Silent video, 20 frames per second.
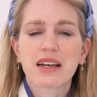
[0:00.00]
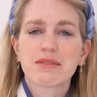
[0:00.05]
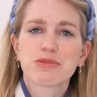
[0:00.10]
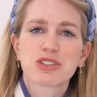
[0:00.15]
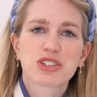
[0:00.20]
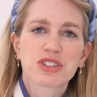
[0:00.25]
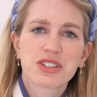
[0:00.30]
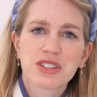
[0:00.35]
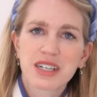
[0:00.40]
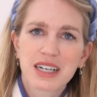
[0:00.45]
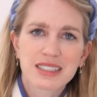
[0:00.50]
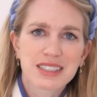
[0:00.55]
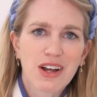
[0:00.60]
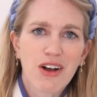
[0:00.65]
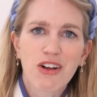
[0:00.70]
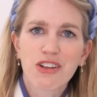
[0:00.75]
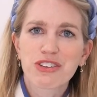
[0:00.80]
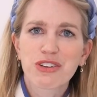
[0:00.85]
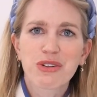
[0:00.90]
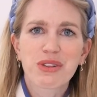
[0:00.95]
I'm sure you guys
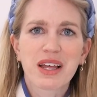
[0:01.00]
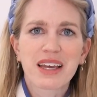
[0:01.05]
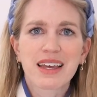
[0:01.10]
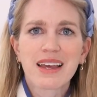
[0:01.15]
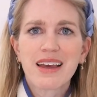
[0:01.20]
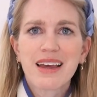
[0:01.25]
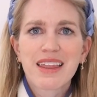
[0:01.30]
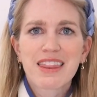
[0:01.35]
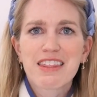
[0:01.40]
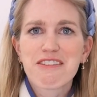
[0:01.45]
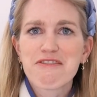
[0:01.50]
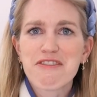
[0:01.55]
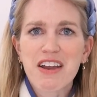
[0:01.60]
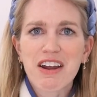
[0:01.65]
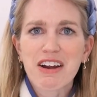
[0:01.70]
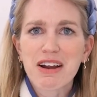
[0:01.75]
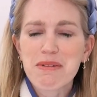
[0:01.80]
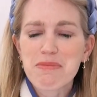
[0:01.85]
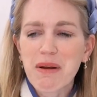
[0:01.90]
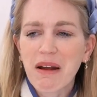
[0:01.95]
all know, like the very